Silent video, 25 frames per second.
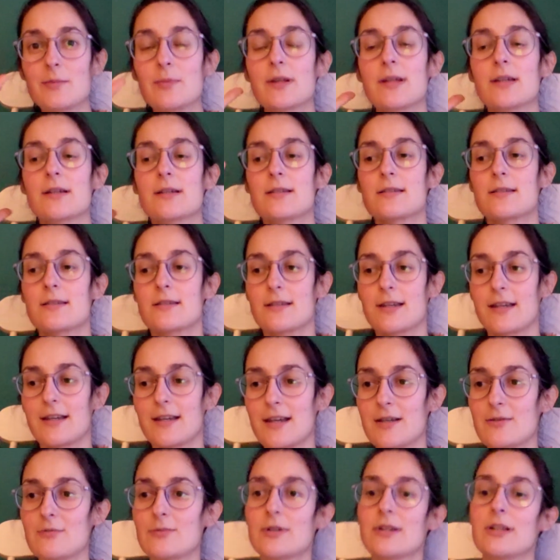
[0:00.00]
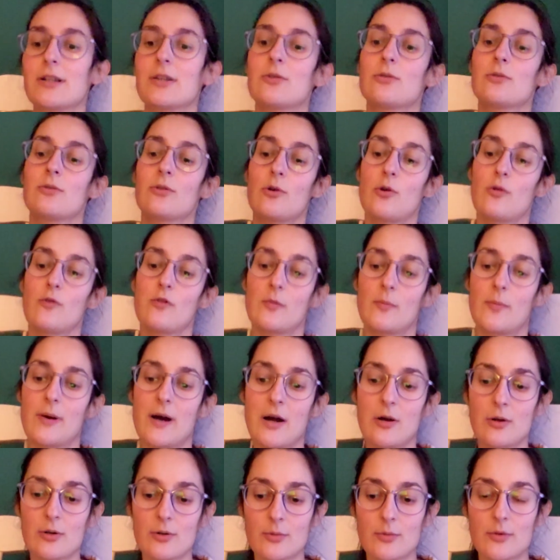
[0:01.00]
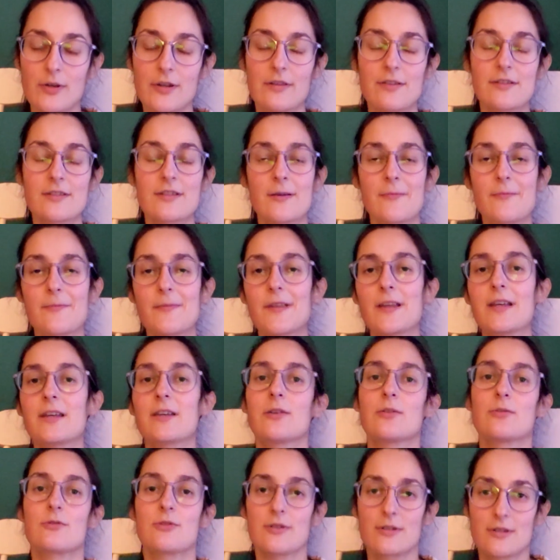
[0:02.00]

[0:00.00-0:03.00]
because again, when you're overpowered with something,